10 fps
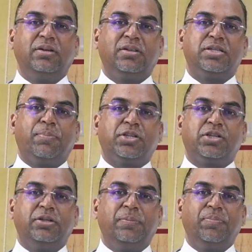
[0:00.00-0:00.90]
there's a
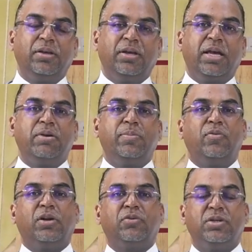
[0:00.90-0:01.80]
picture and maybe
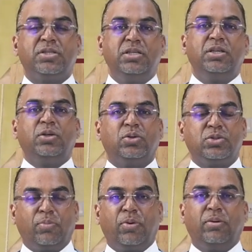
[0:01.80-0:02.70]
one of the CEOs
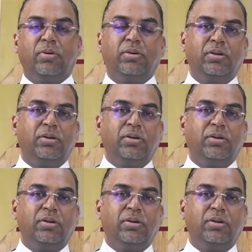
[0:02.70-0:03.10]
or